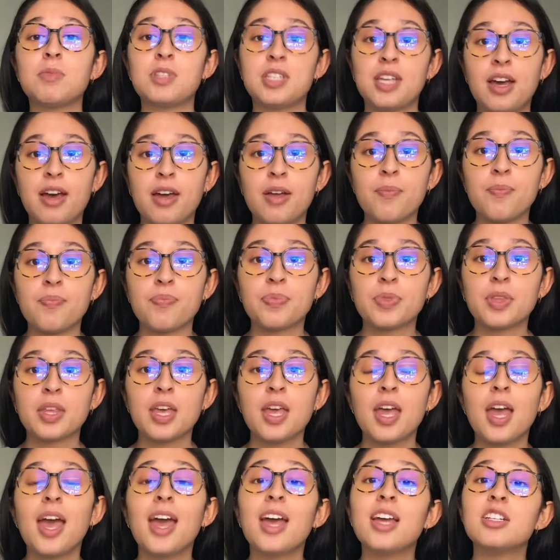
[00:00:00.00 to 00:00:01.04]
time.
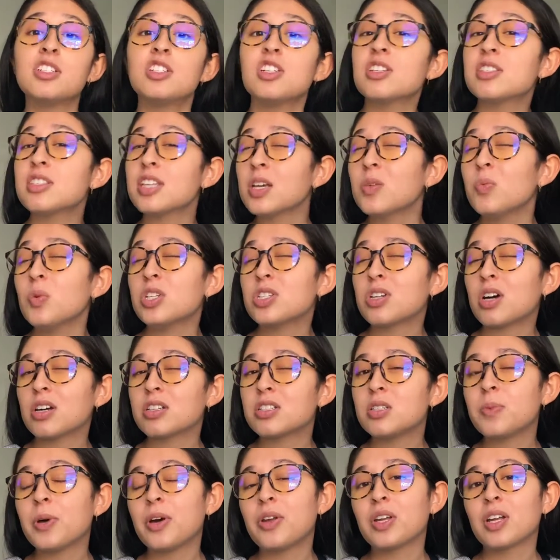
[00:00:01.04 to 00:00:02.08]
And just like we talked
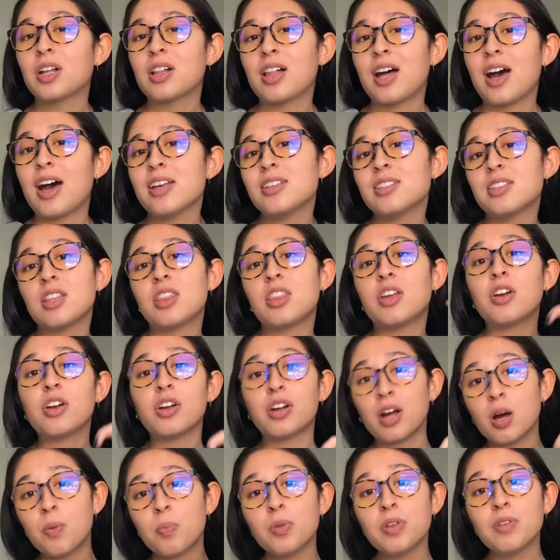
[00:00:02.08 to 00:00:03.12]
about in class, there are a
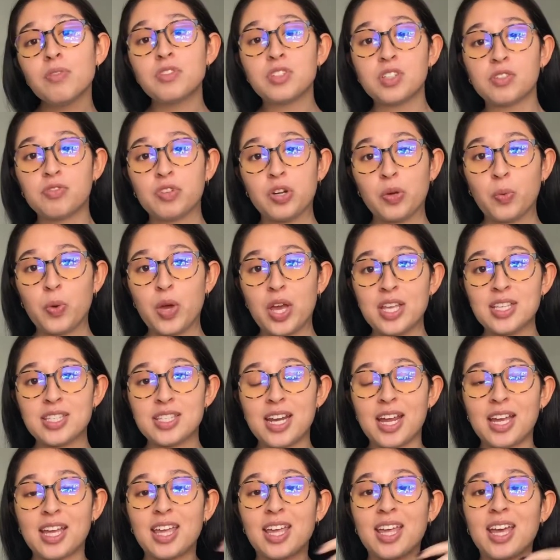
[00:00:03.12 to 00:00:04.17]
couple of different ways that
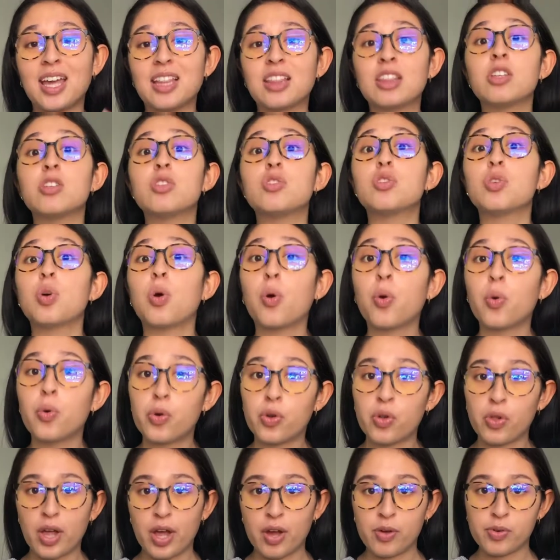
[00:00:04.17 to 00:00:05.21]
I can get the
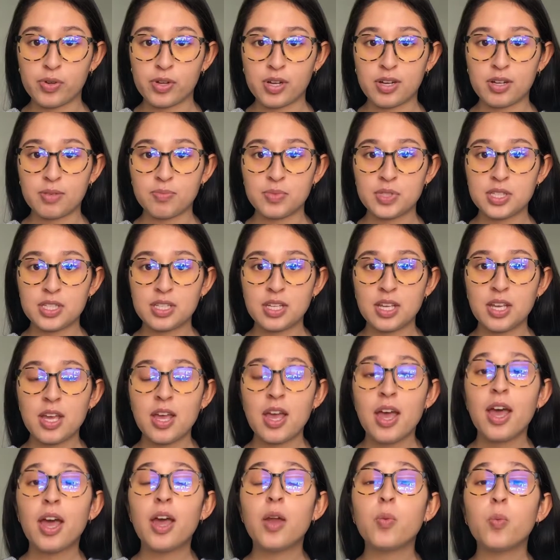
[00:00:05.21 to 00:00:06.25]
total outcomes.
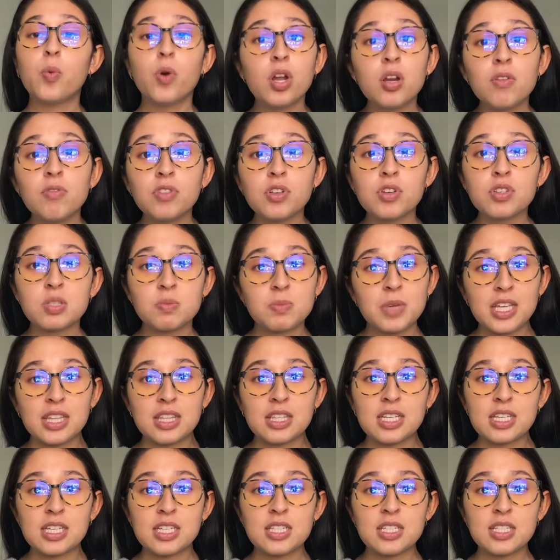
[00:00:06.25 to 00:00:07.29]
And one of those
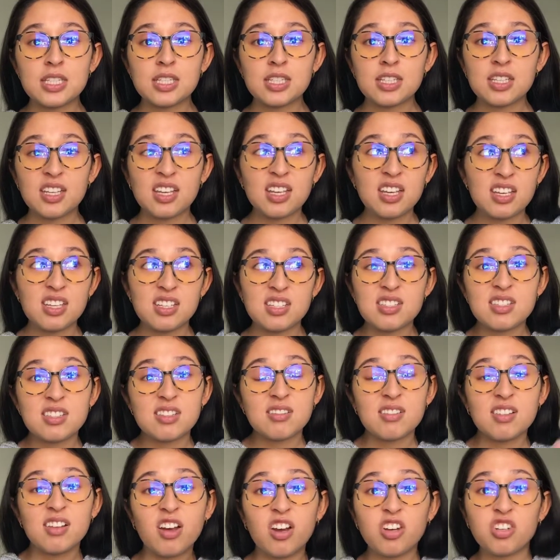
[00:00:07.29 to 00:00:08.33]
methods is
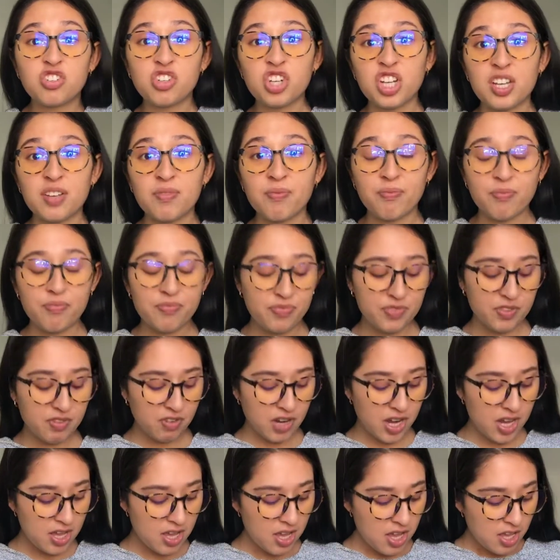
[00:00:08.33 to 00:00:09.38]
a tree.
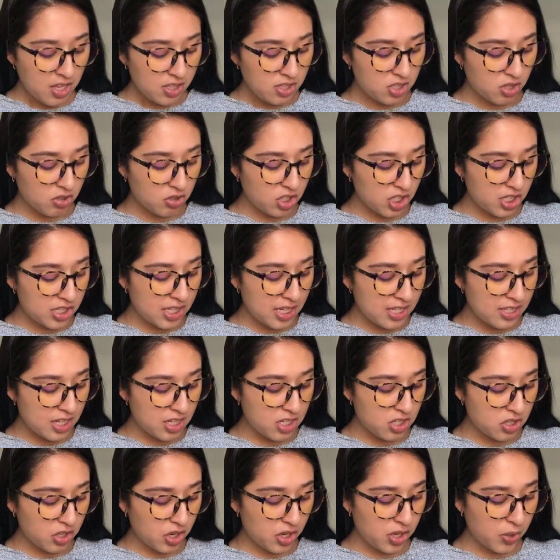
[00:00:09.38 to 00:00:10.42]
right? So just as I
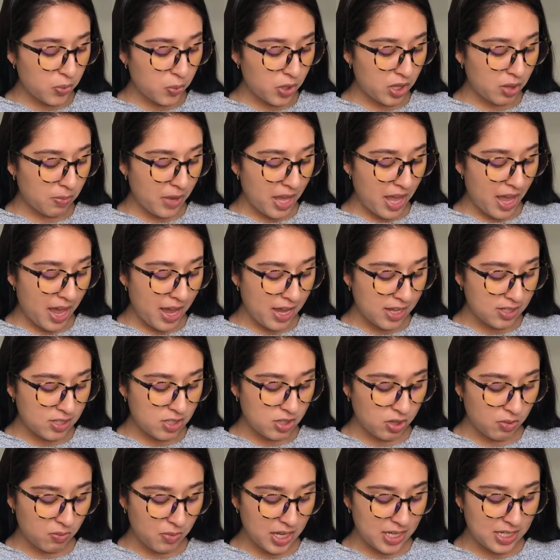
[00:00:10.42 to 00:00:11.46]
started with my heads
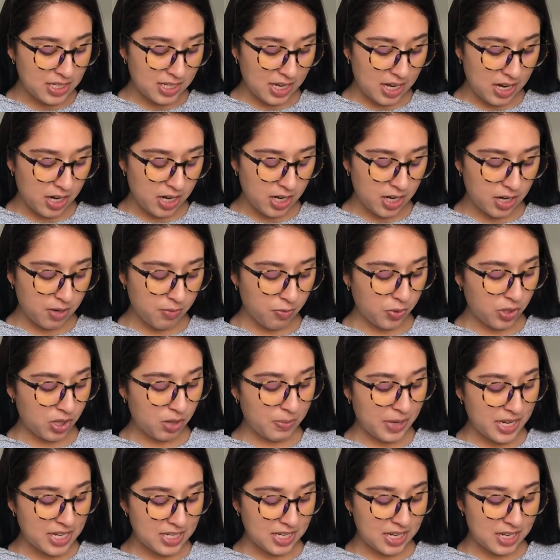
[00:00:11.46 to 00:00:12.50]
or with
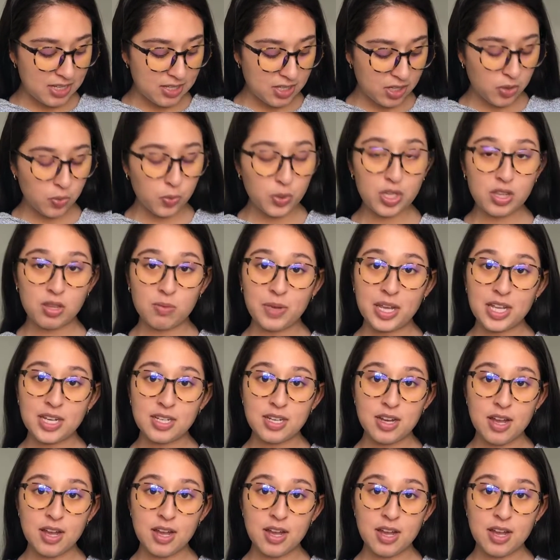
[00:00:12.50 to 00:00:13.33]
my dice or with my